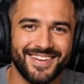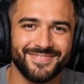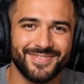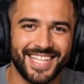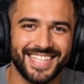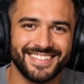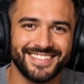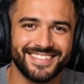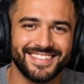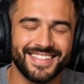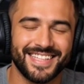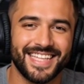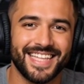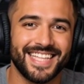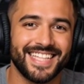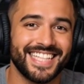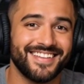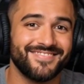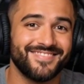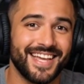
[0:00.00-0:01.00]
rates,
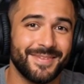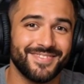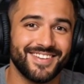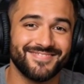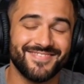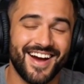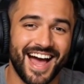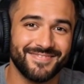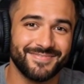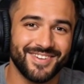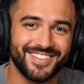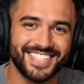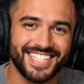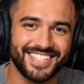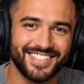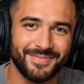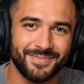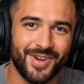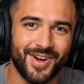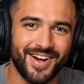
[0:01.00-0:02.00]
even up to
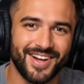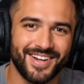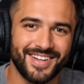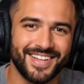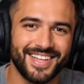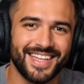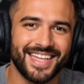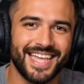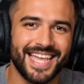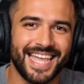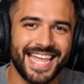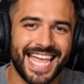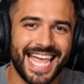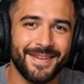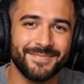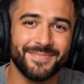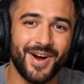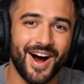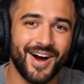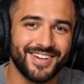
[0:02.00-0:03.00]
5% or more,
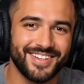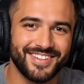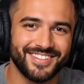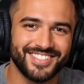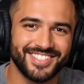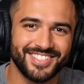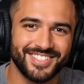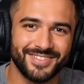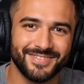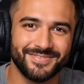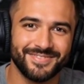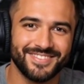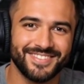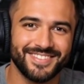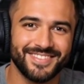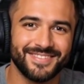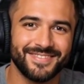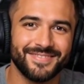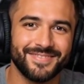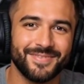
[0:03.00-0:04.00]
at partner
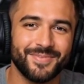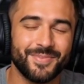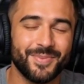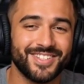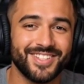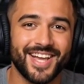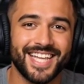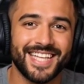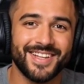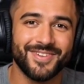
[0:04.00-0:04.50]
stews. We're talking